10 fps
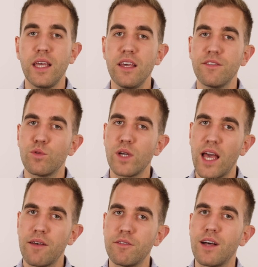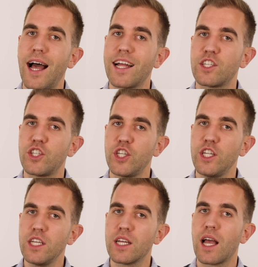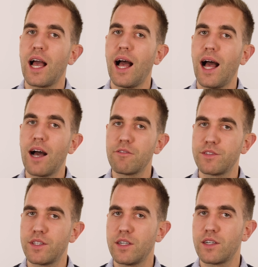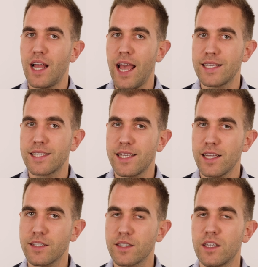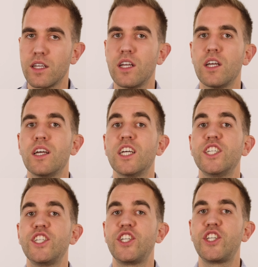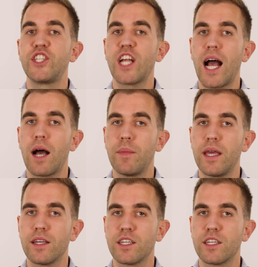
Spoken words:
If we have a C after S, sciame,